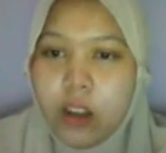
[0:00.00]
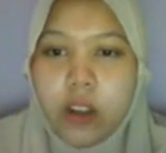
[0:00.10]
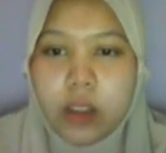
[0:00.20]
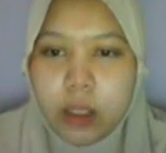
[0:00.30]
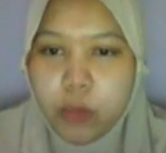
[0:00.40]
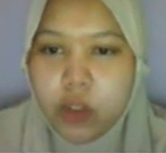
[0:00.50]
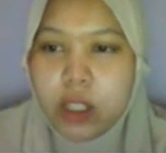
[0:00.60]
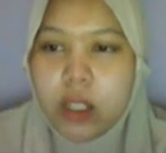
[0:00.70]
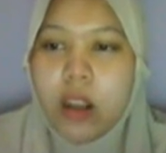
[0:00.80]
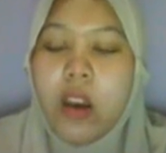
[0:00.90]

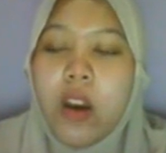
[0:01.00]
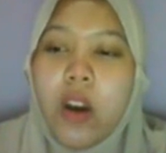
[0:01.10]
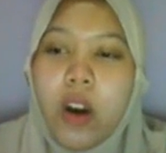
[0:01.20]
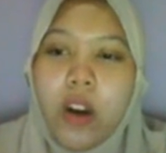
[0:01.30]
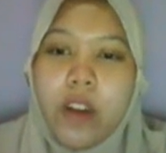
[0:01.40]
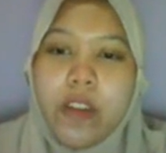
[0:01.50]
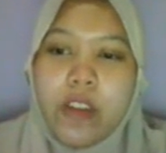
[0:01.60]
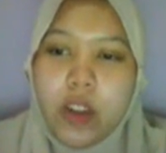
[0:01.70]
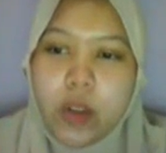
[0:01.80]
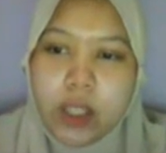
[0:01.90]
contribution of
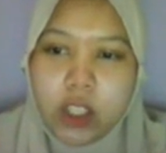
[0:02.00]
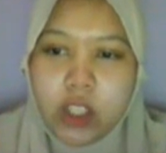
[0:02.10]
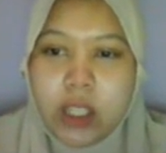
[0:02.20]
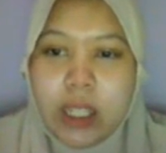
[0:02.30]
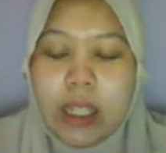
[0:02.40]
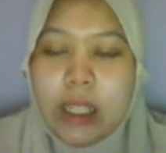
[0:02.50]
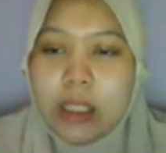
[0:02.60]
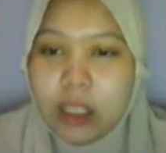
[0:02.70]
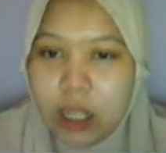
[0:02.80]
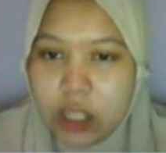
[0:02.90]
the research in
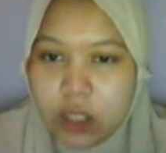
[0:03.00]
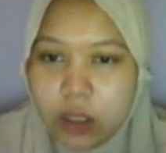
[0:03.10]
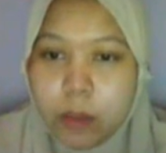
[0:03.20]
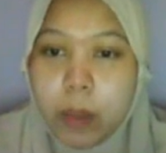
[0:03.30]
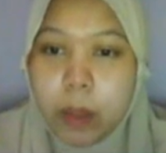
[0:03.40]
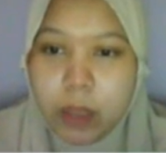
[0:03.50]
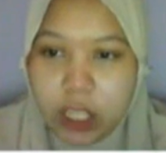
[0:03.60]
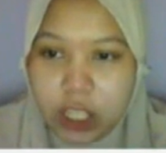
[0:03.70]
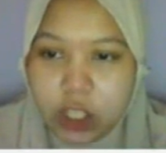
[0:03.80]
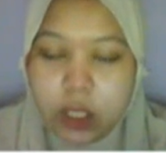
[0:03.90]
international
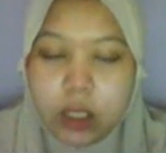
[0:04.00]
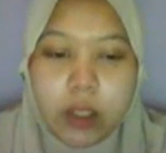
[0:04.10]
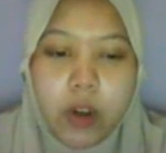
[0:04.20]
publication